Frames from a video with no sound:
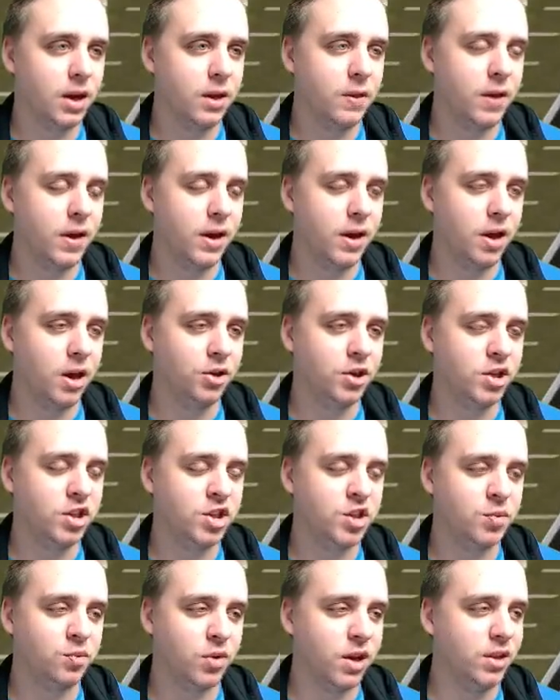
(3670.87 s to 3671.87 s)
I think I'll
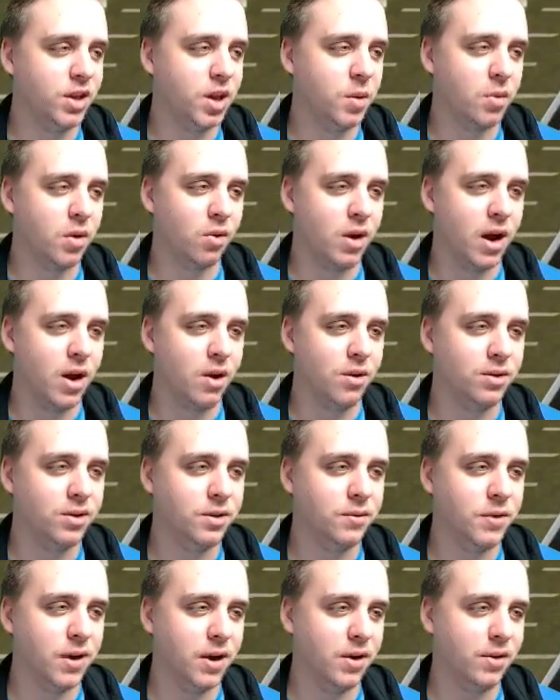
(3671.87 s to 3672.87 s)
just spread them around
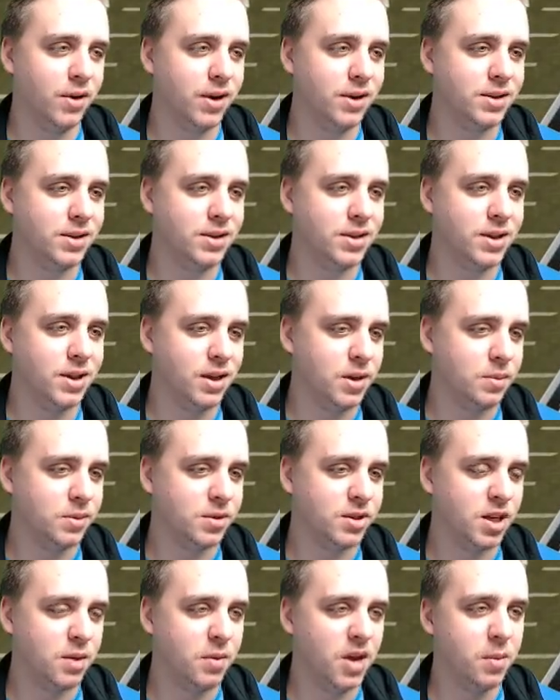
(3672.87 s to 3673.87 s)
to various
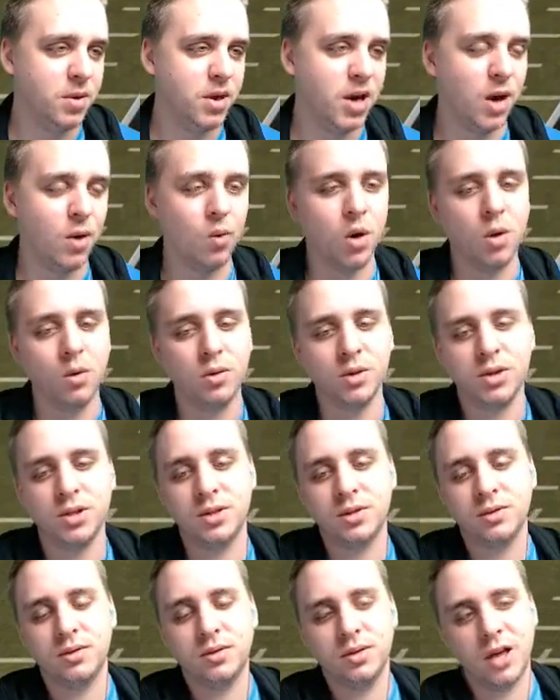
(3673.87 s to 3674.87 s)
teams, and maybe I
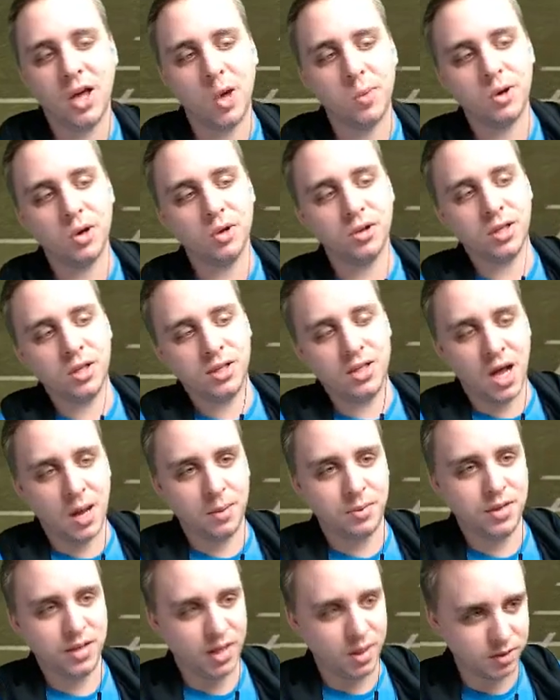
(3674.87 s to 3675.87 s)
won't help out the
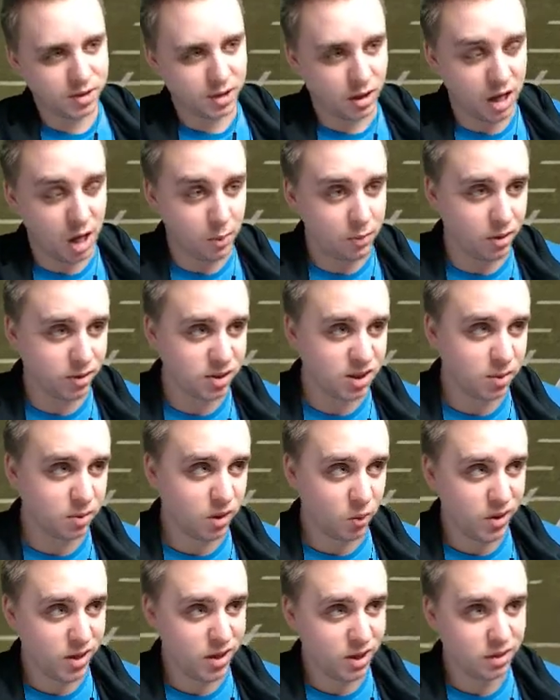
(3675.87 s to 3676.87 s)
top teams. I'll help out some
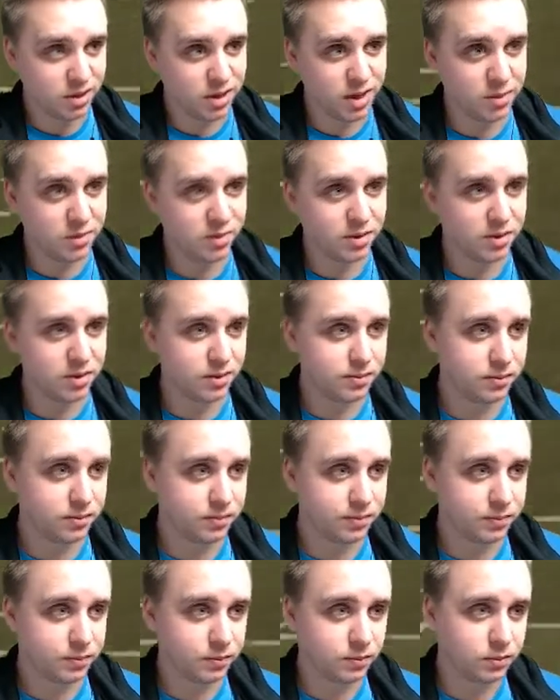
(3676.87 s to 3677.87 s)
of the weaker teams.
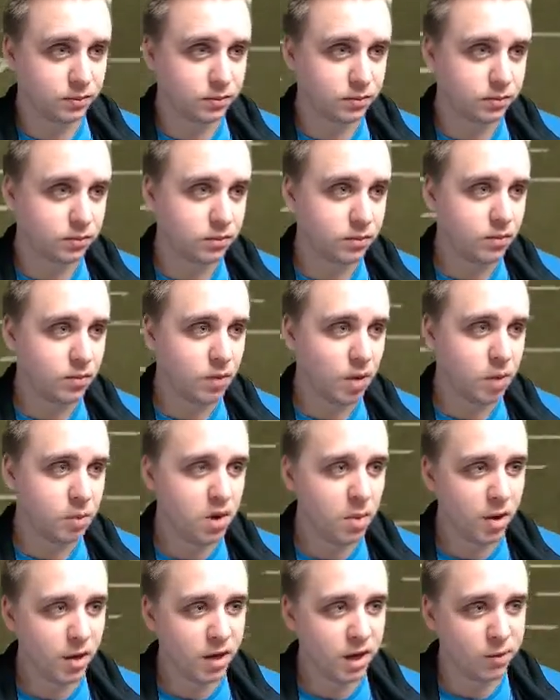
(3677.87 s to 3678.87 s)

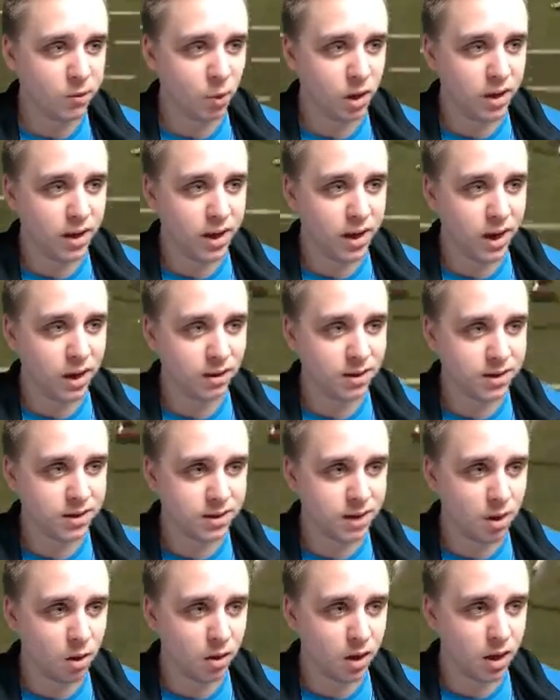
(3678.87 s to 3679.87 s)
Maybe I'll give one to
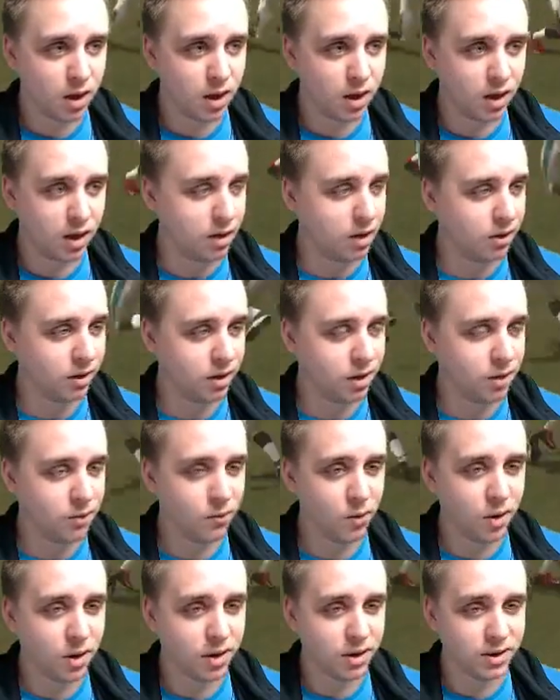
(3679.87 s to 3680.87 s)
Arizona, and I'll give
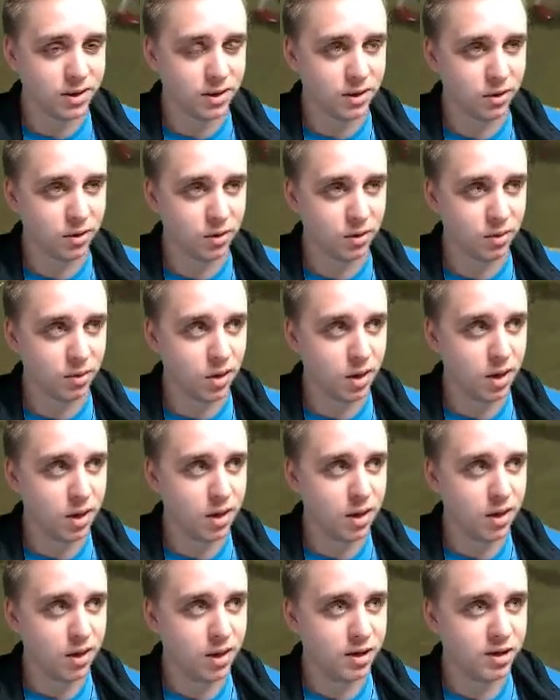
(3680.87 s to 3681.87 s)
one to
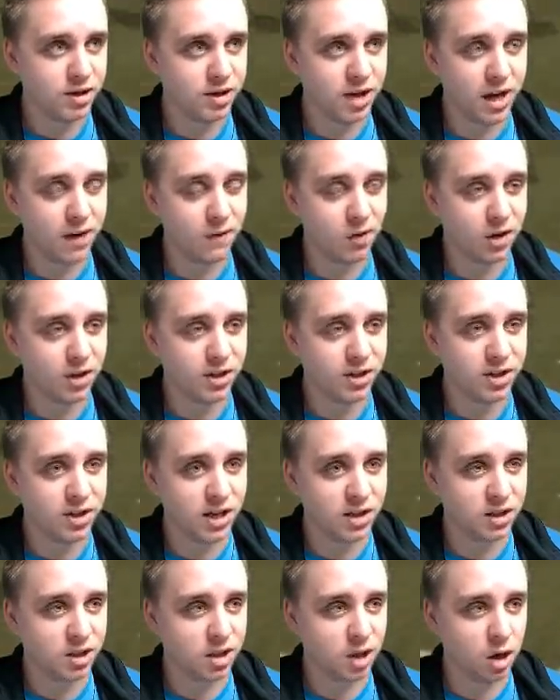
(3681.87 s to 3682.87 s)
San
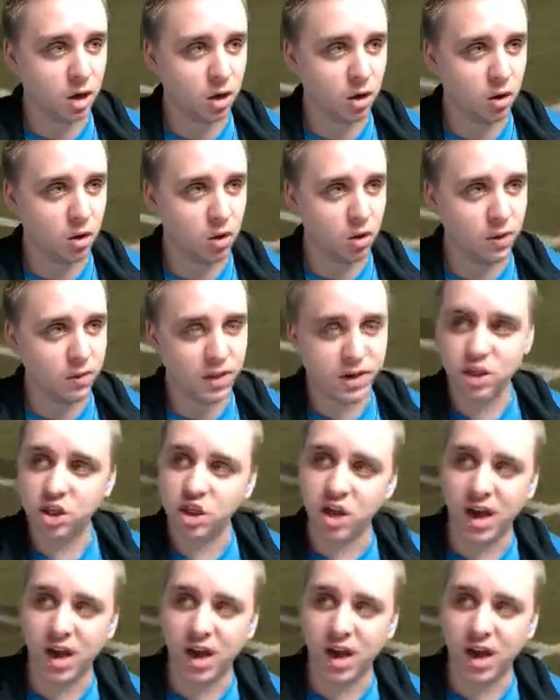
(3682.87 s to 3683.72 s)
Francisco and the